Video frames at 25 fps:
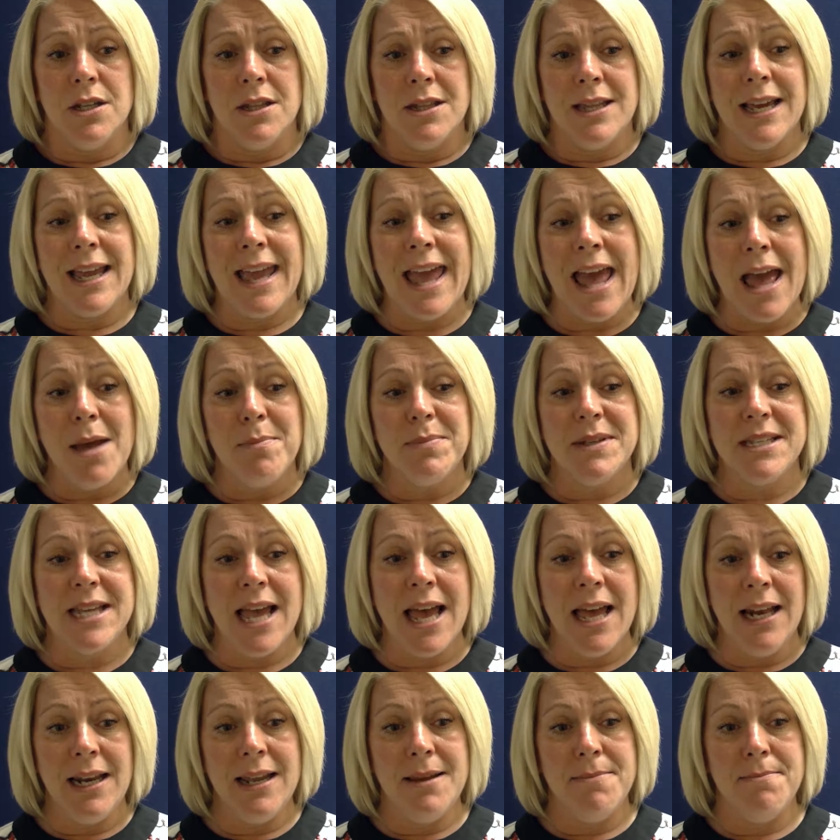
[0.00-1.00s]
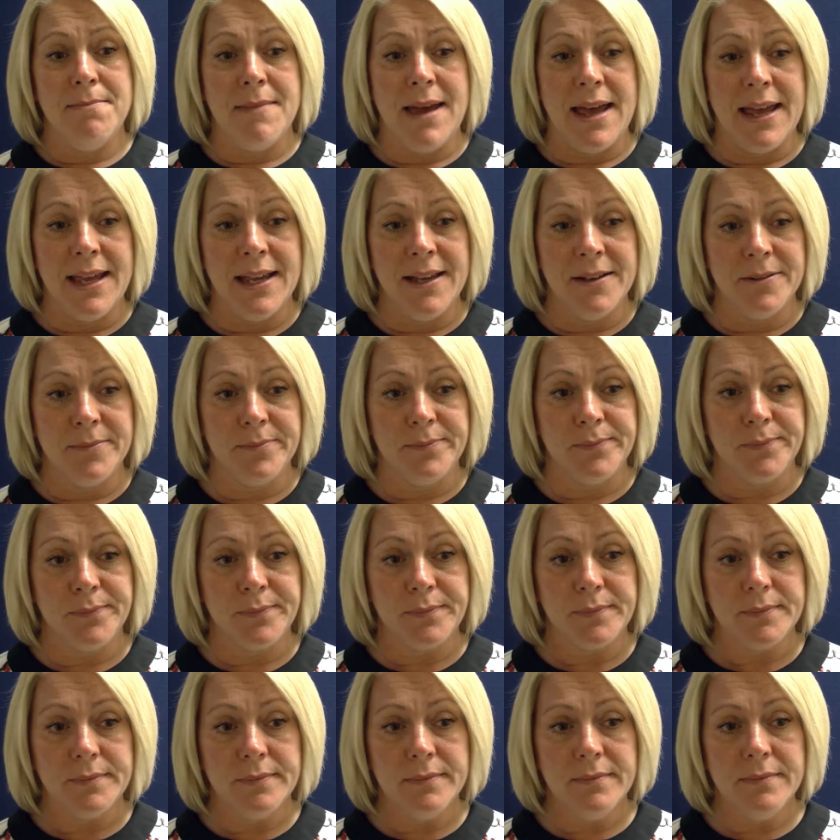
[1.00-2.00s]
They kept telling me
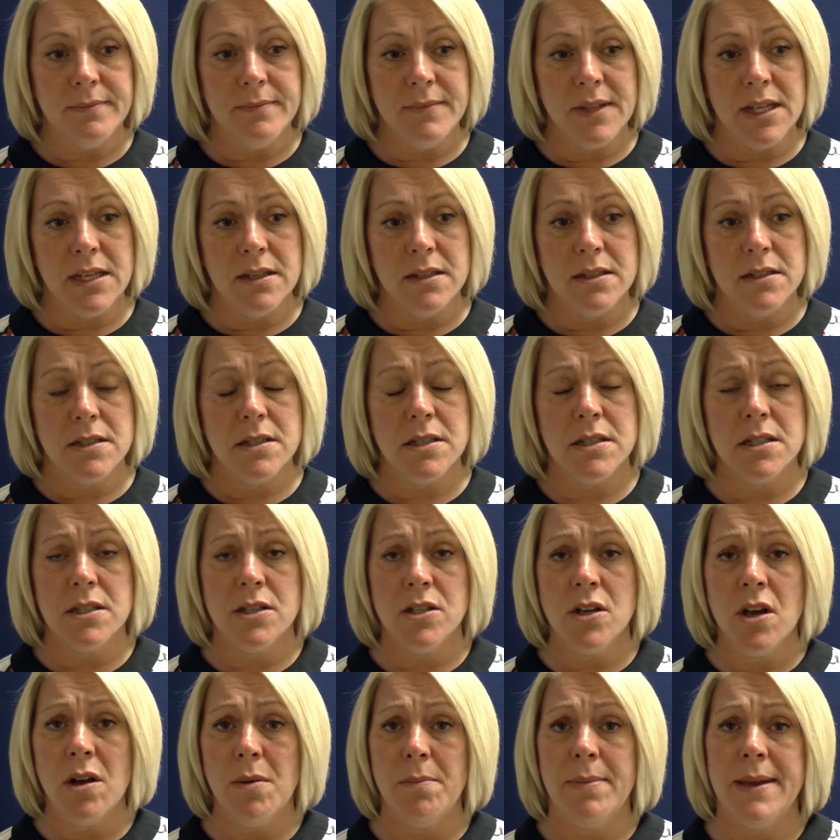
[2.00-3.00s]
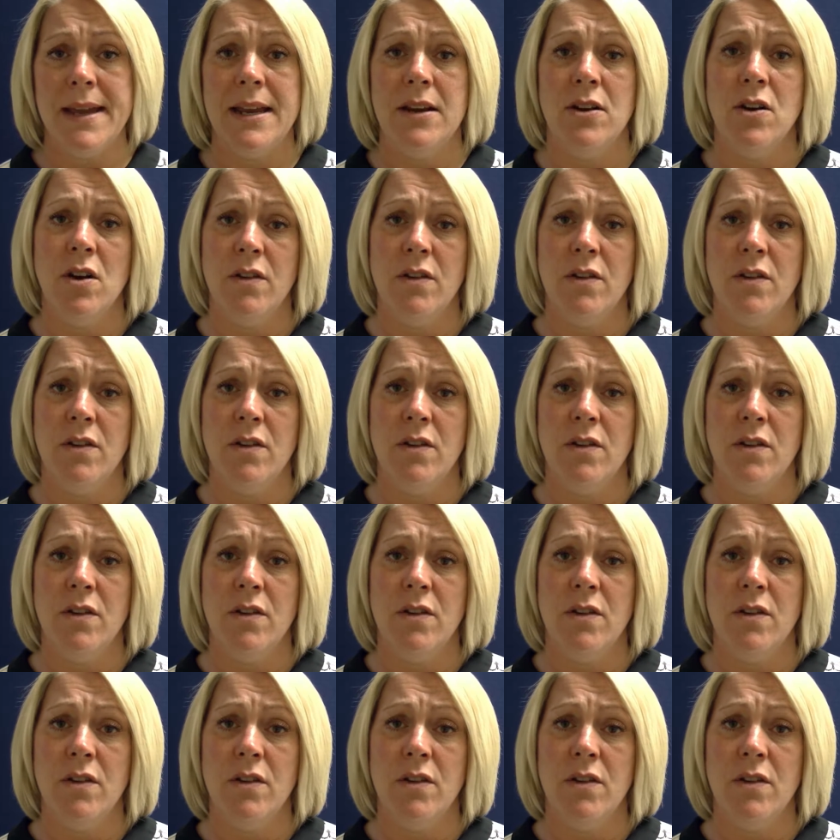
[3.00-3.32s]
to stop being